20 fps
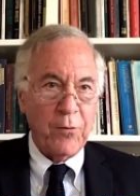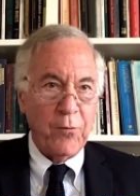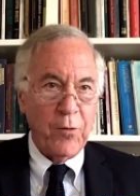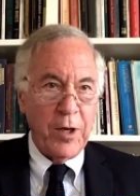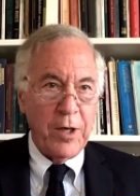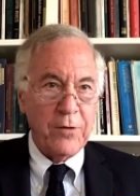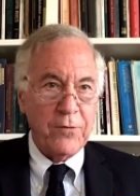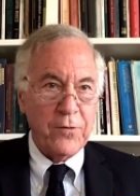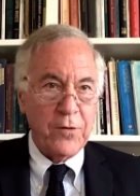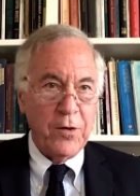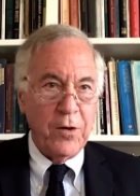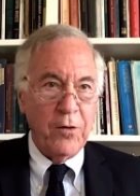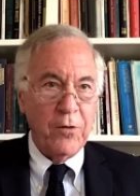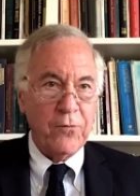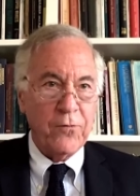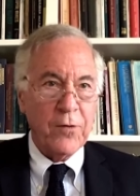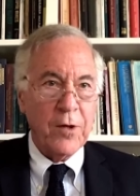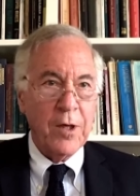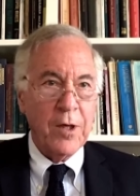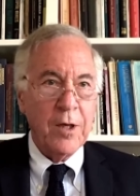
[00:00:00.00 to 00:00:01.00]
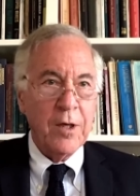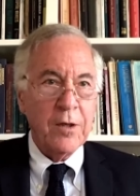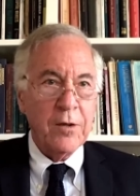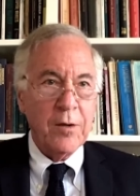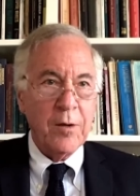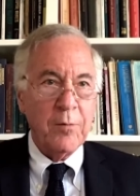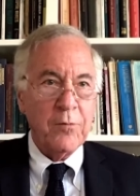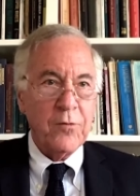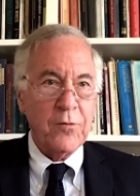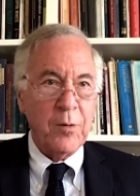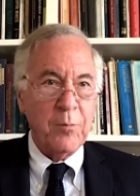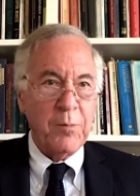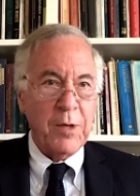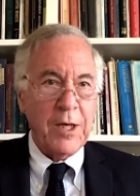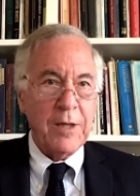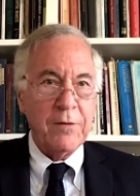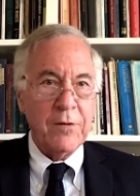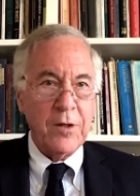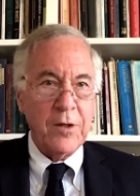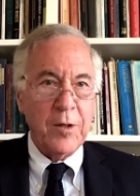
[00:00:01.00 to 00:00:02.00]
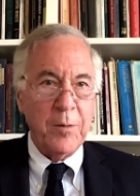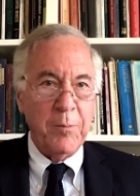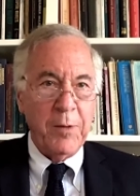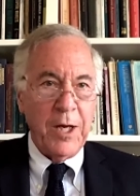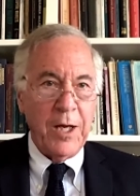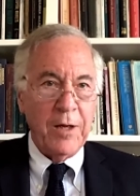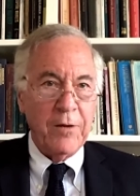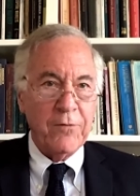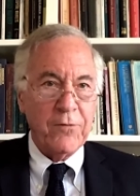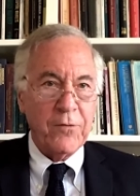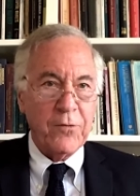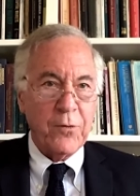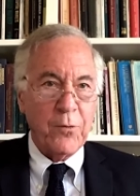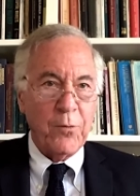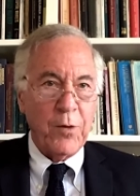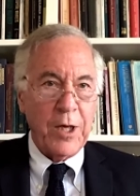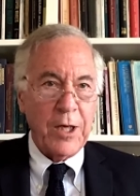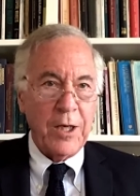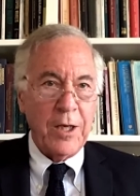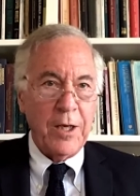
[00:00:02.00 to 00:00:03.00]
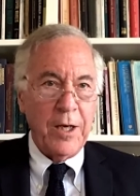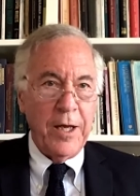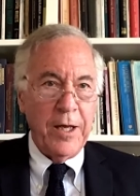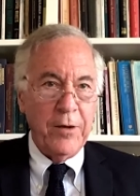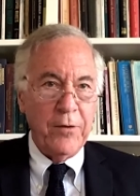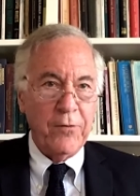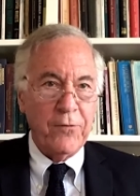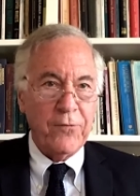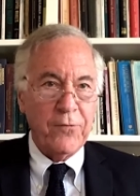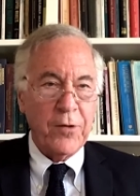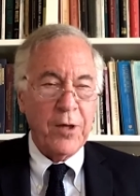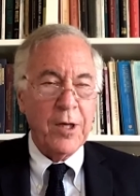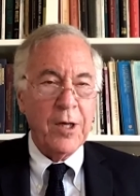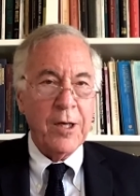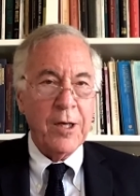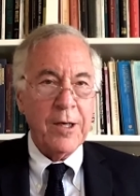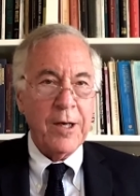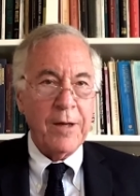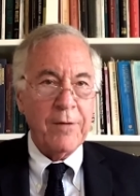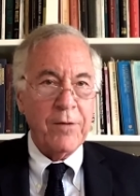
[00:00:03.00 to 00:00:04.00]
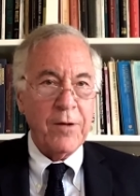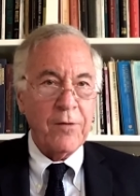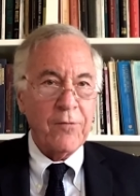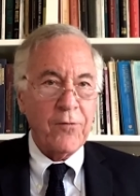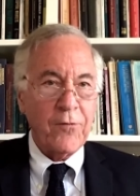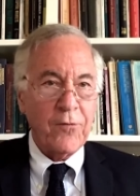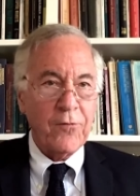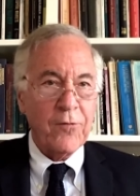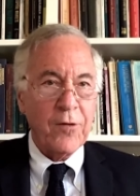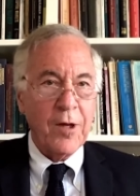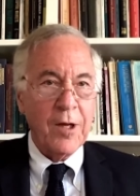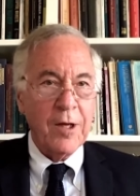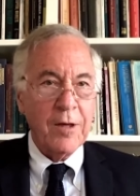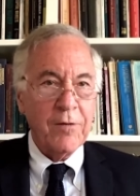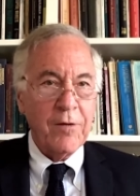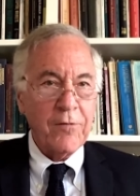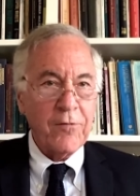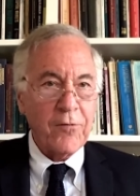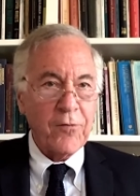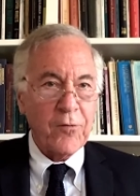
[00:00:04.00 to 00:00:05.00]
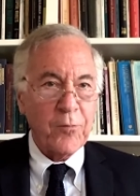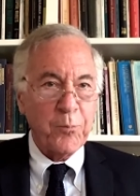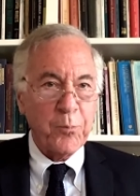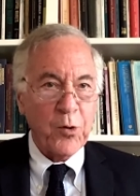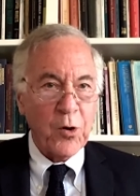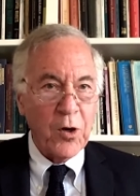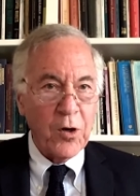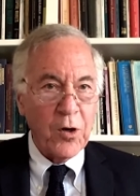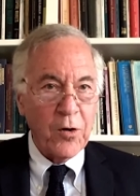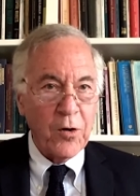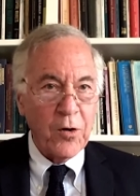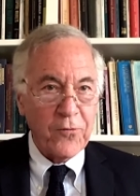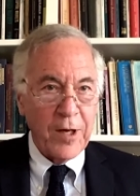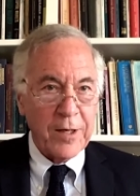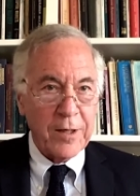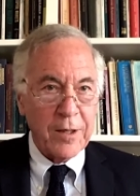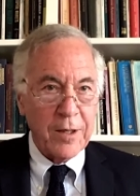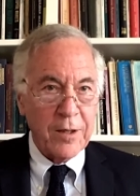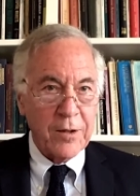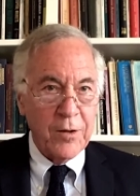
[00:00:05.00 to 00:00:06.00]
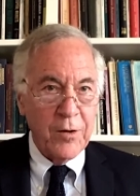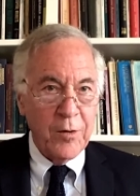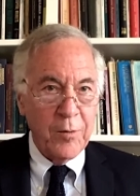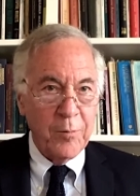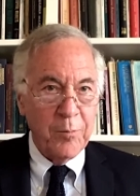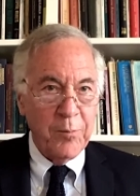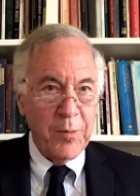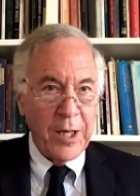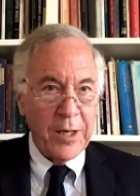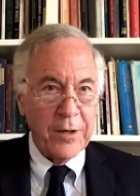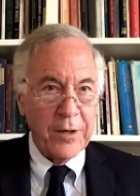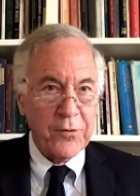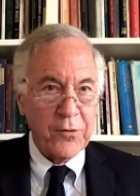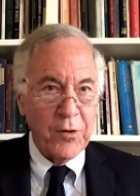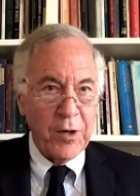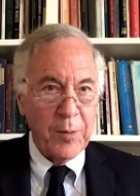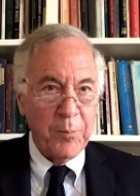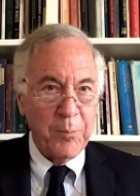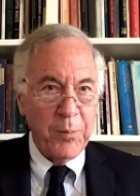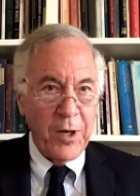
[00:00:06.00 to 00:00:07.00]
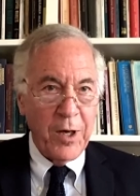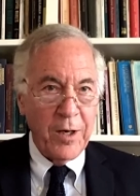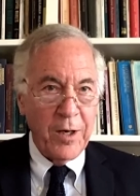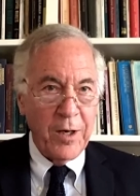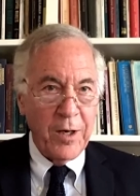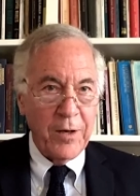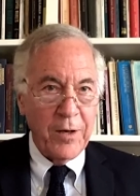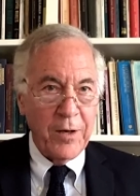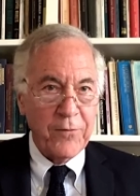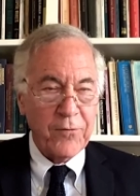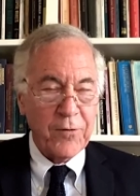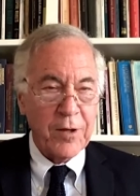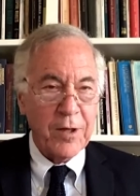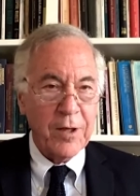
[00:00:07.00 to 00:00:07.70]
ratios to meet the demands of the regulators. Now, this is pro-cyclical monetary policy.